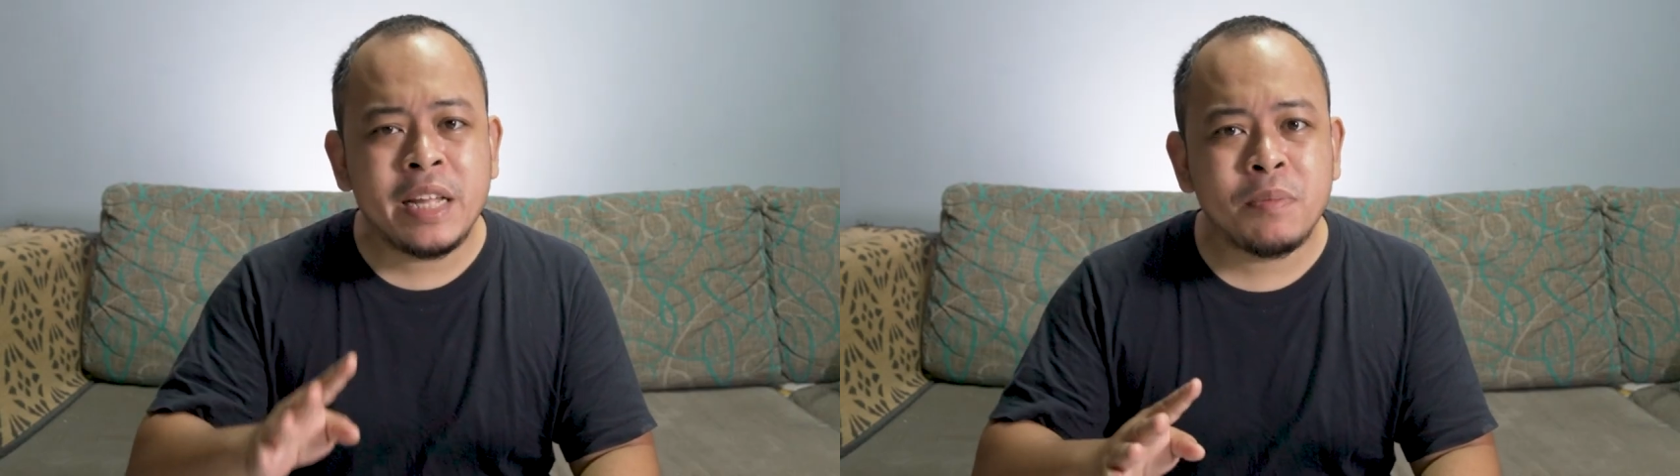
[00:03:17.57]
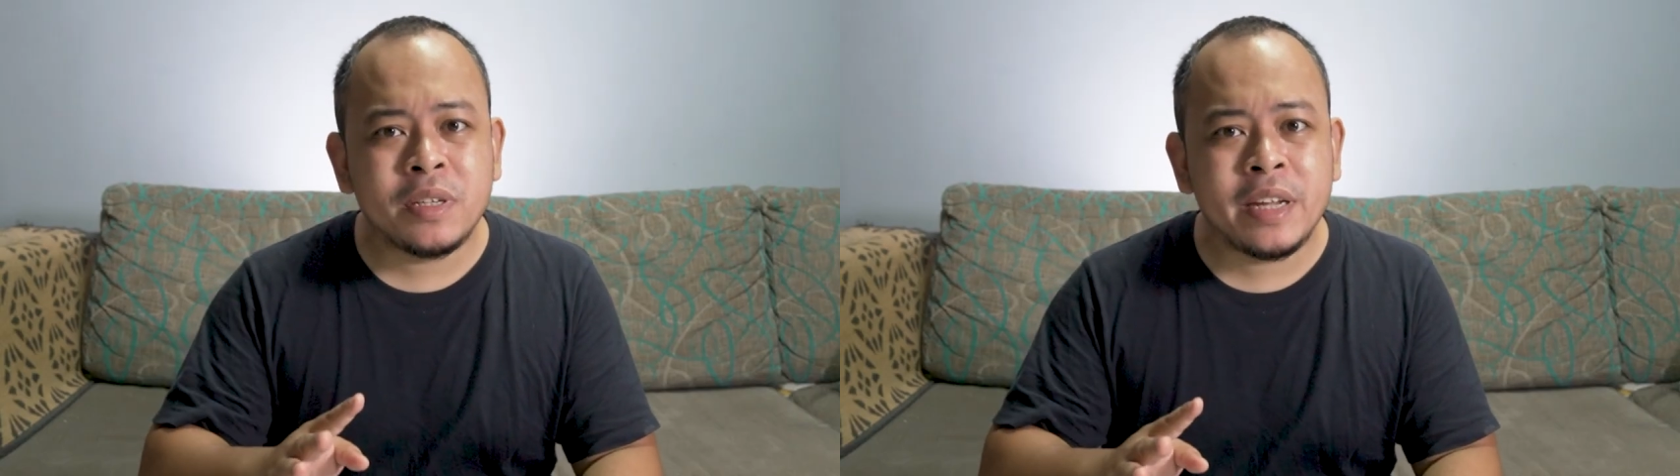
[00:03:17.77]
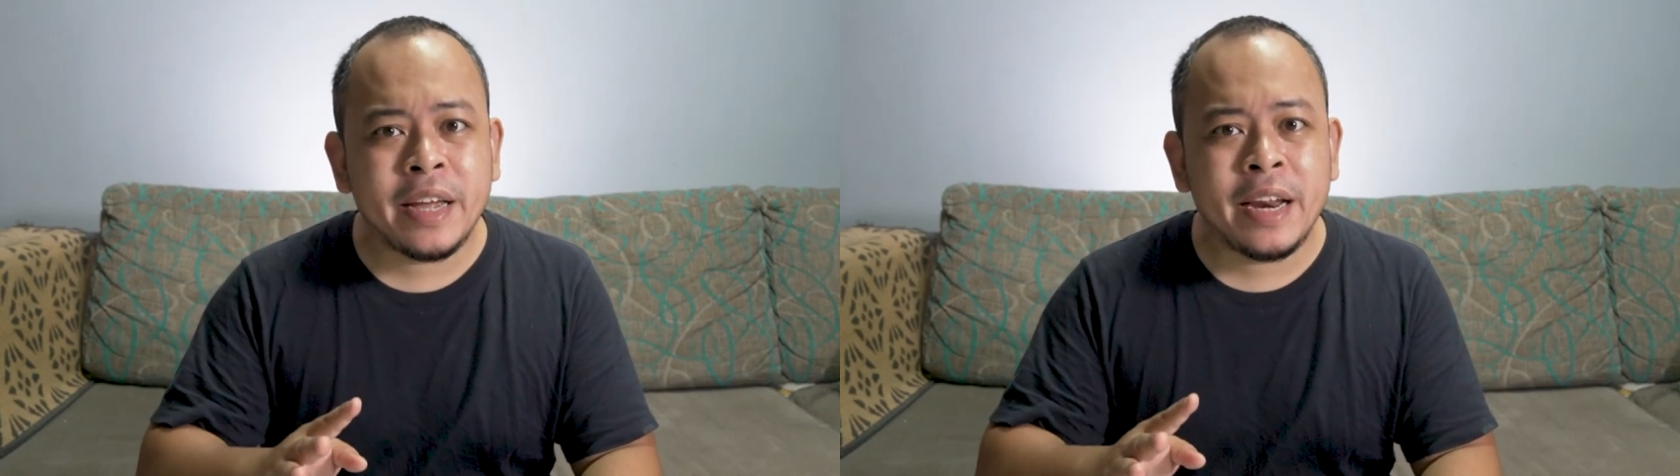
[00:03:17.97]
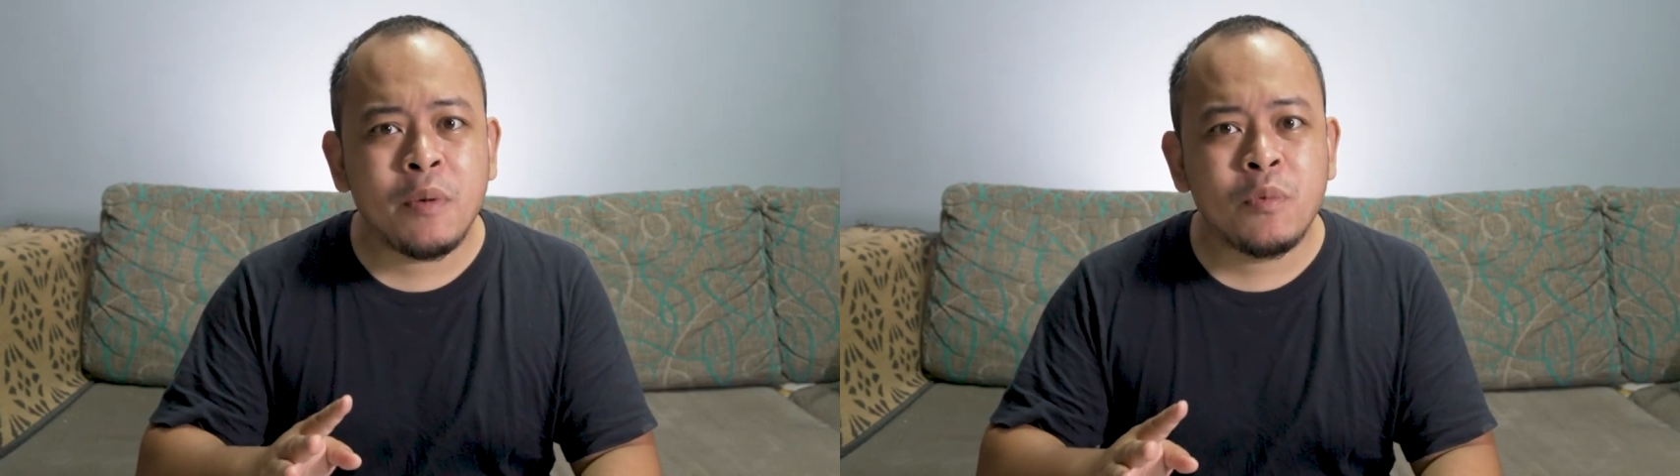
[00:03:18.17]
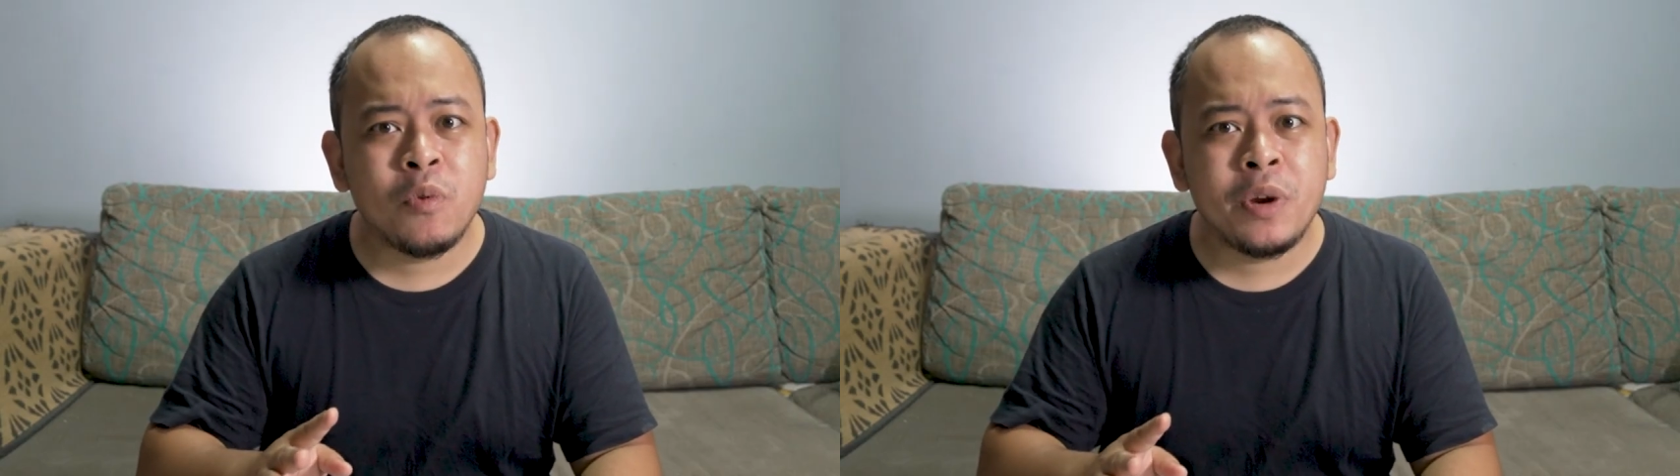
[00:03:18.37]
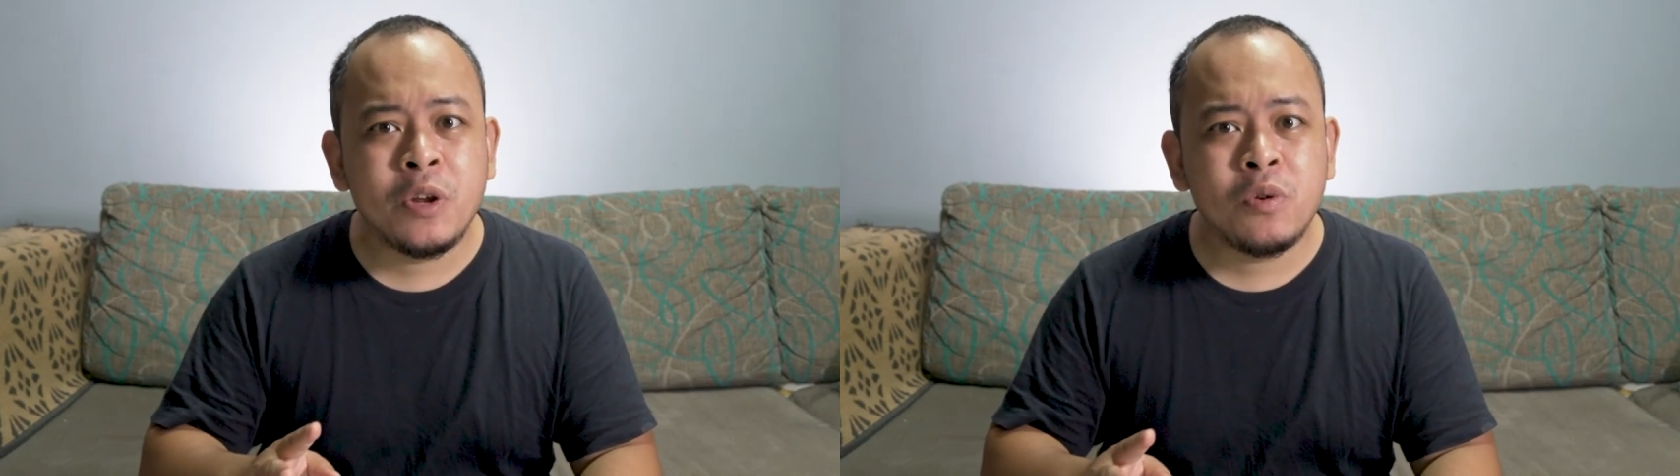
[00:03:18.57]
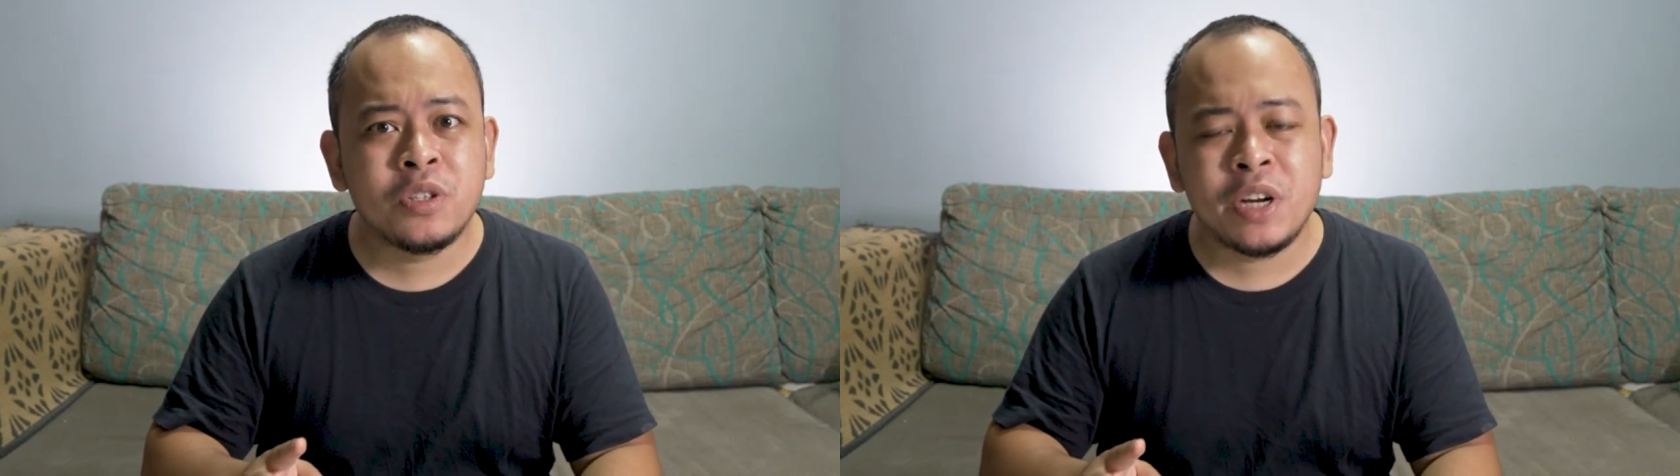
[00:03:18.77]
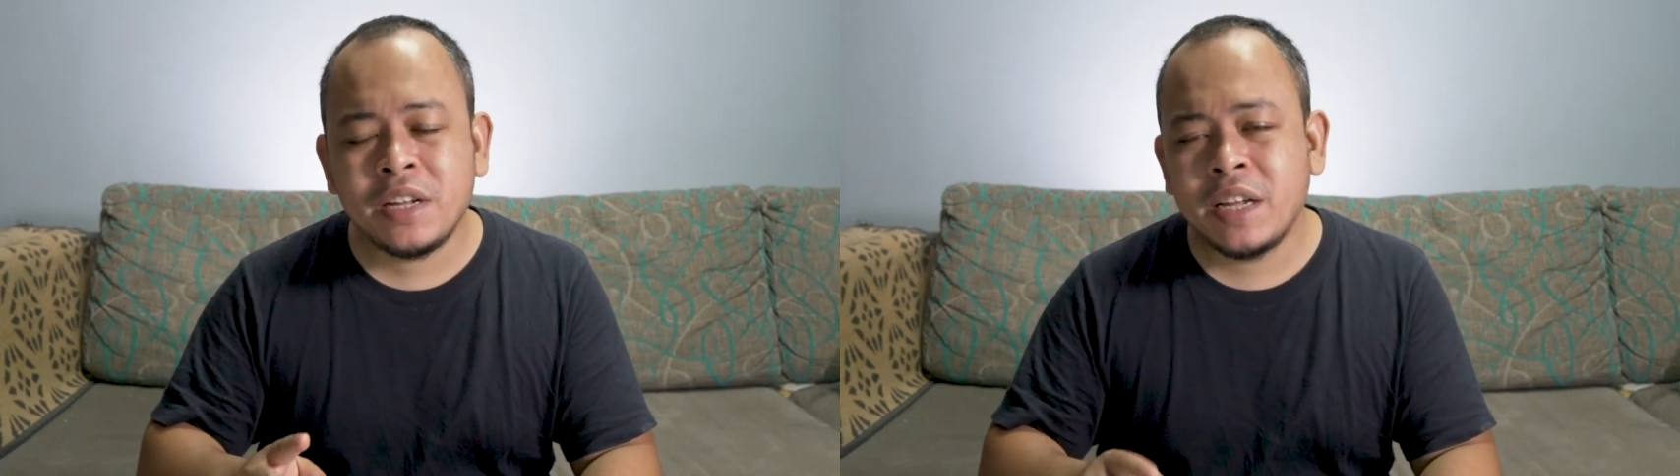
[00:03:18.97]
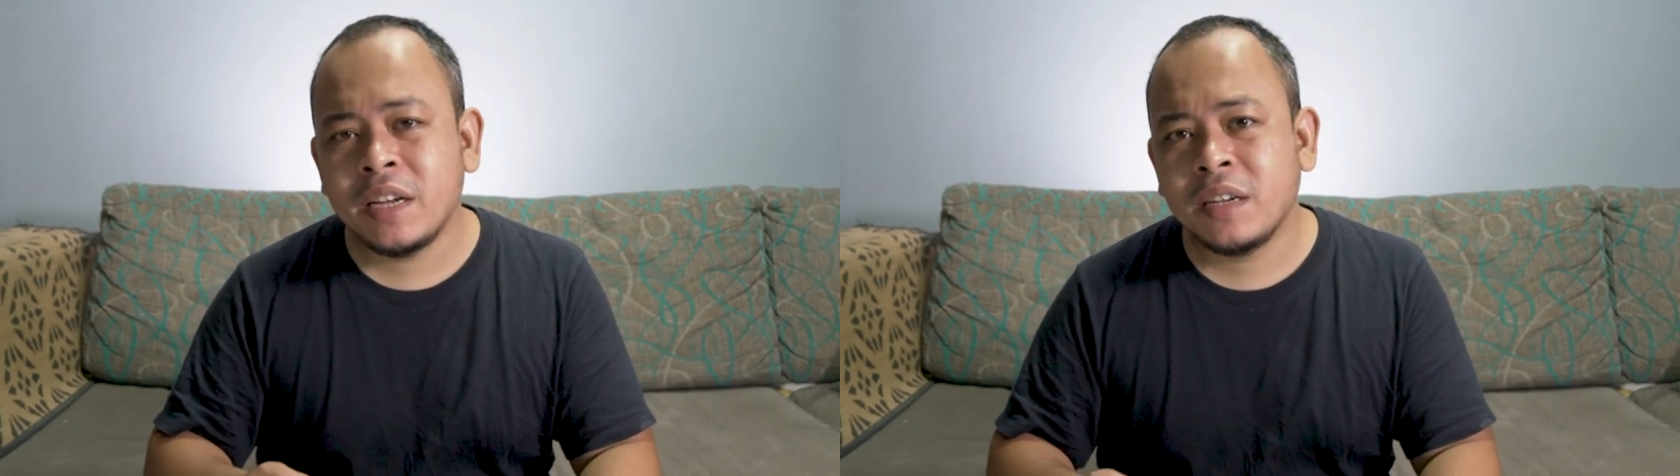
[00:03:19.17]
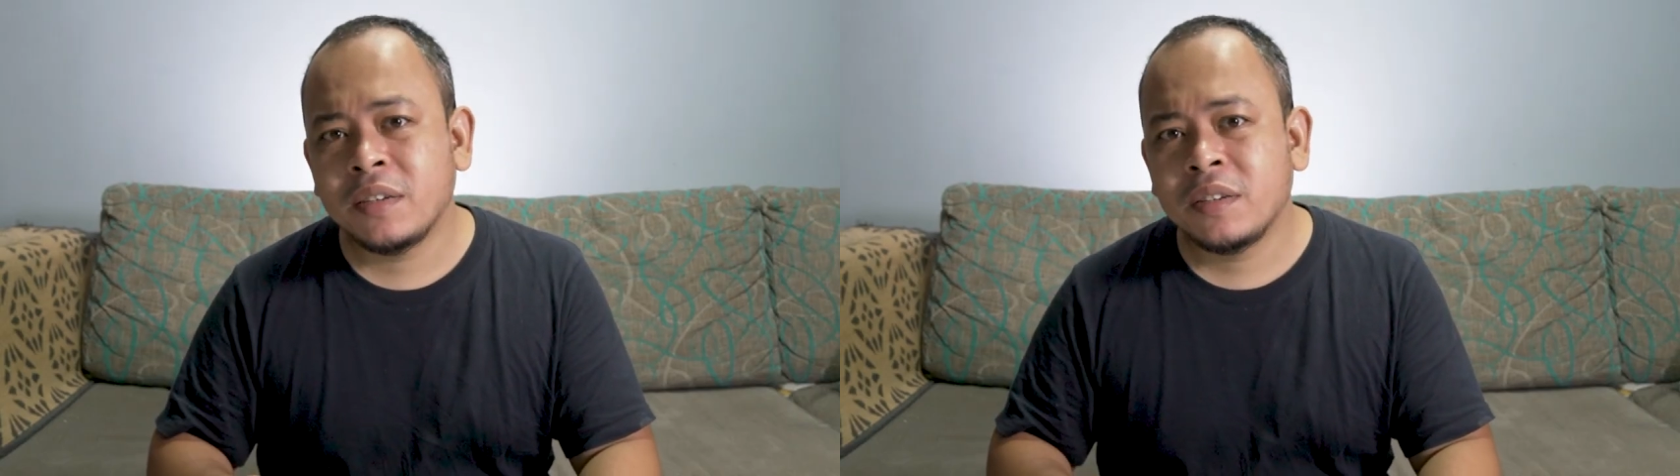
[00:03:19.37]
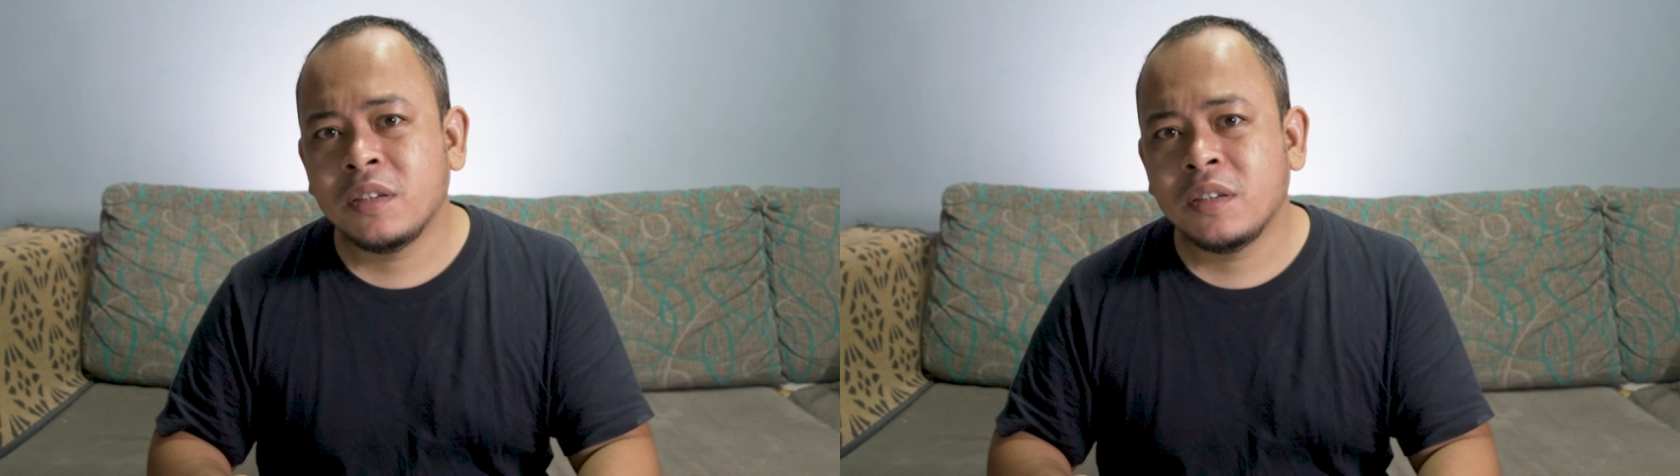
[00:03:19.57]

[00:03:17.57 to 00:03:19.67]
tips that can help you reduce tracking,